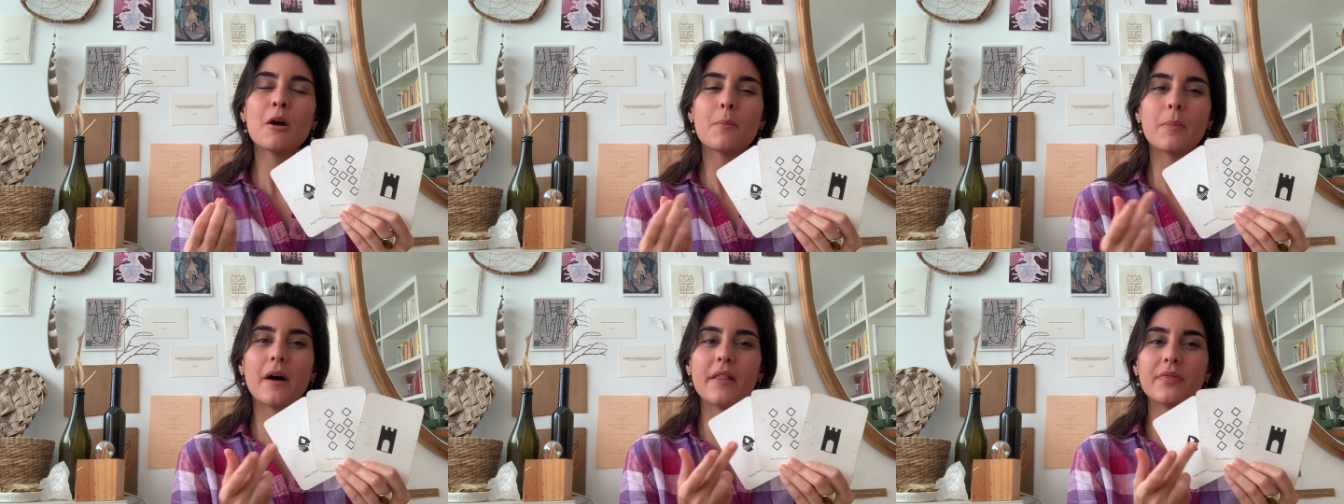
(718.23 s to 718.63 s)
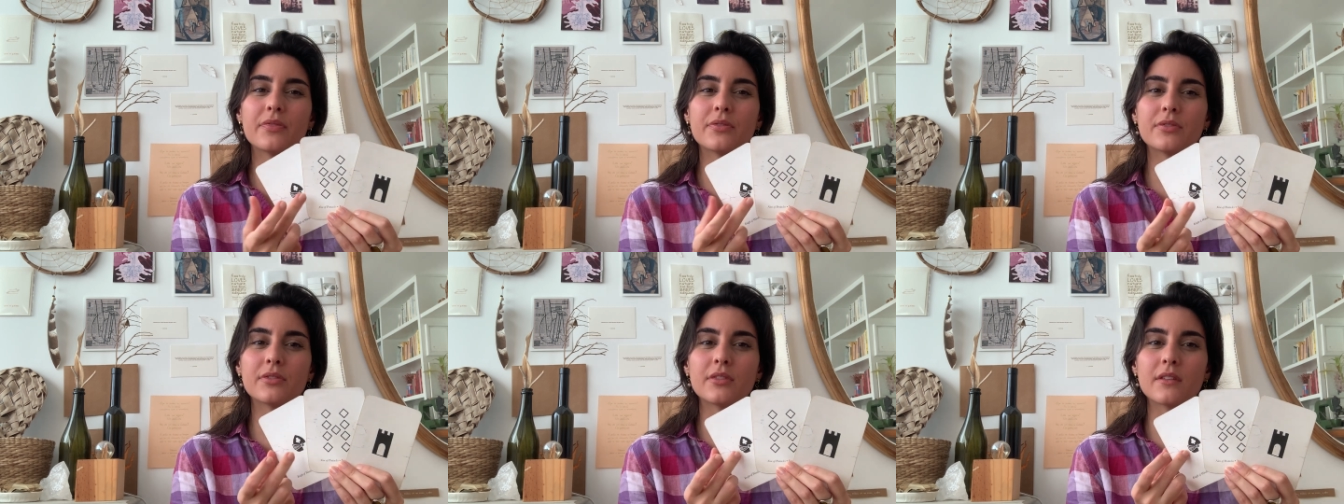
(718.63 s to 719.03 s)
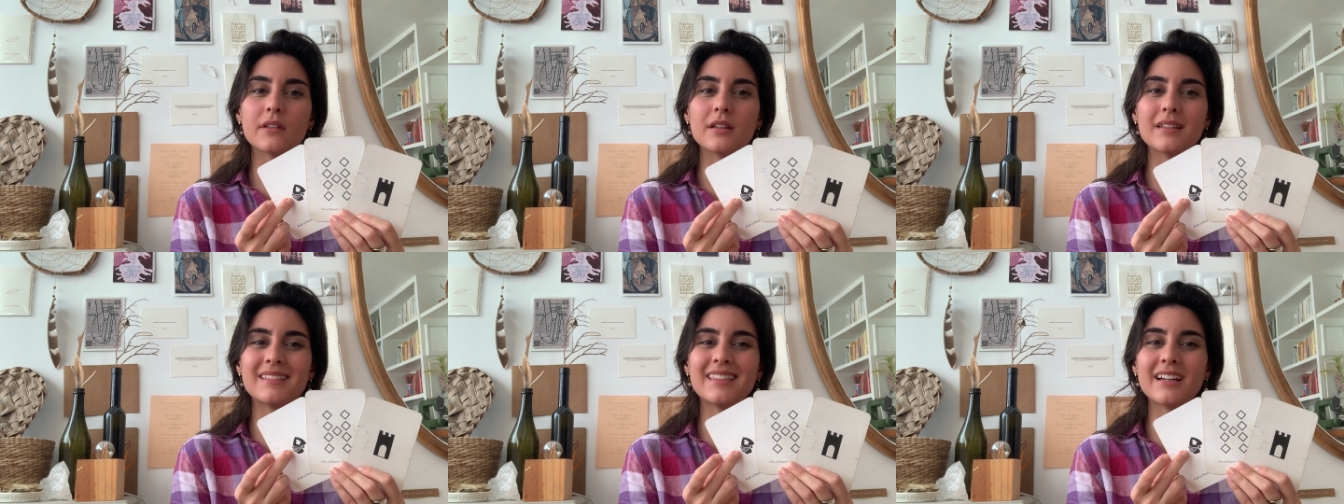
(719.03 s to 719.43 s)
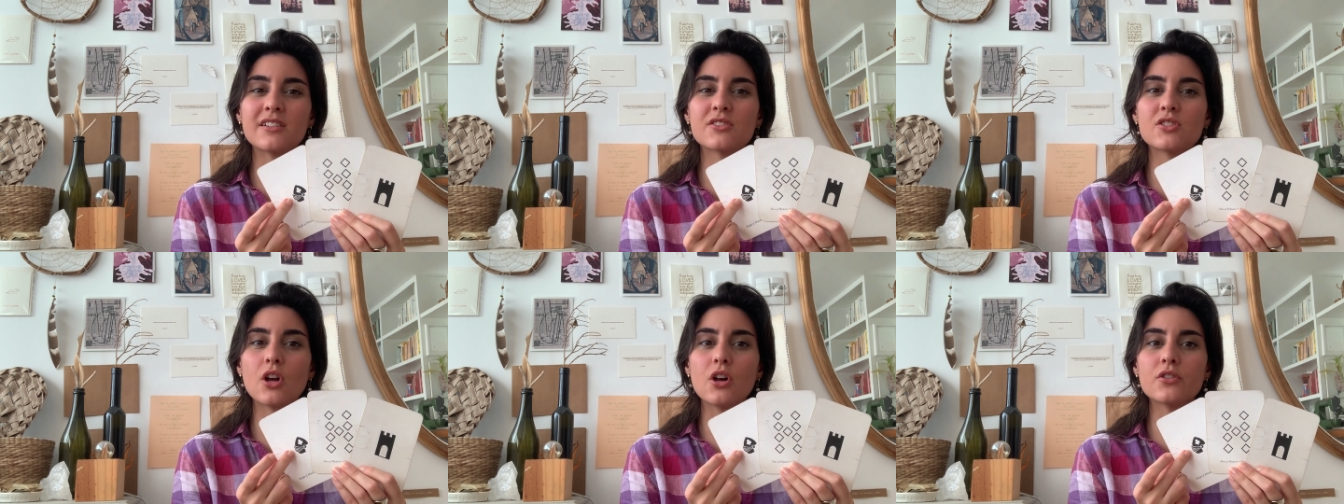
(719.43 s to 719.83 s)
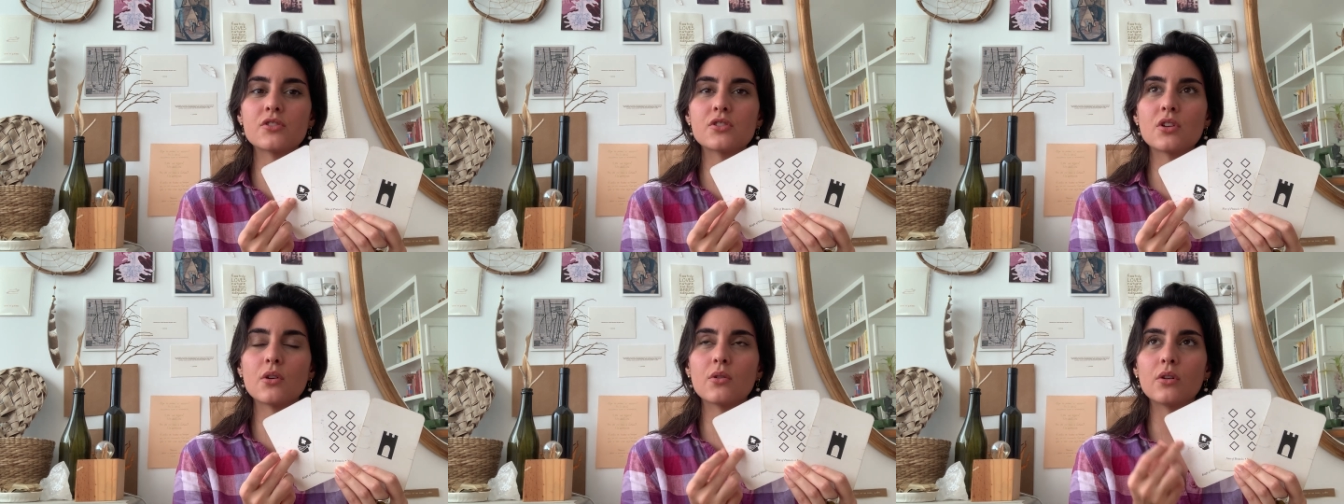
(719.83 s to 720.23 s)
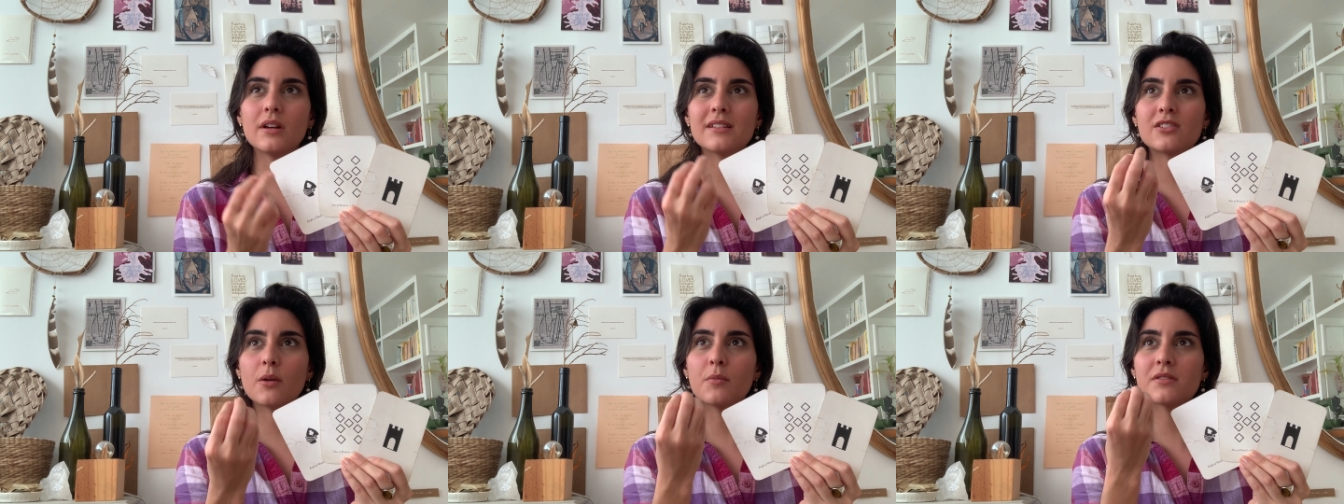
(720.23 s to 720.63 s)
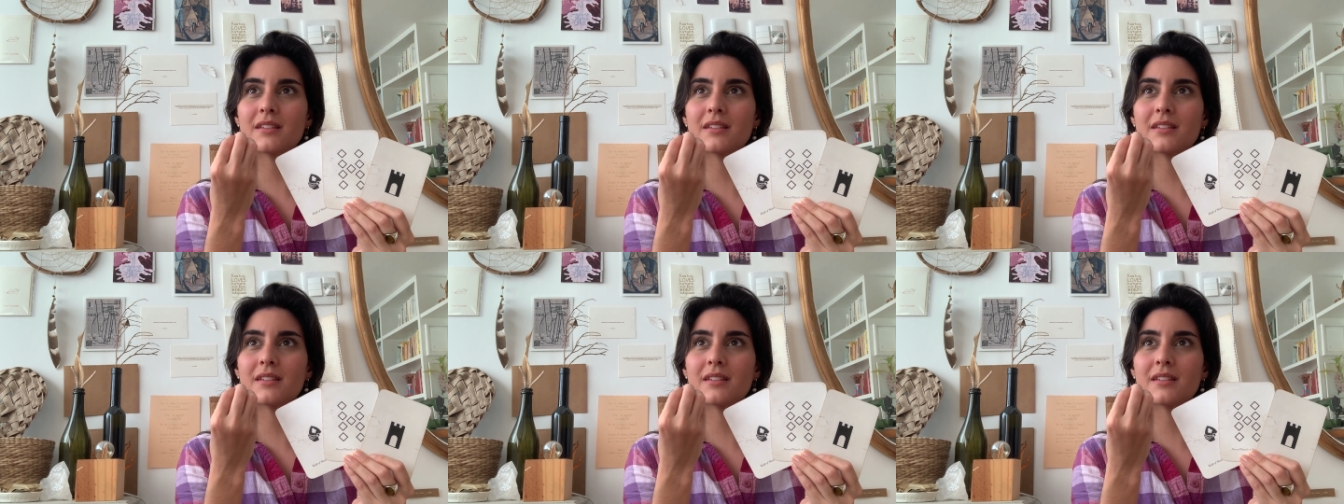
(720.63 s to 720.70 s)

But there's also, it's almost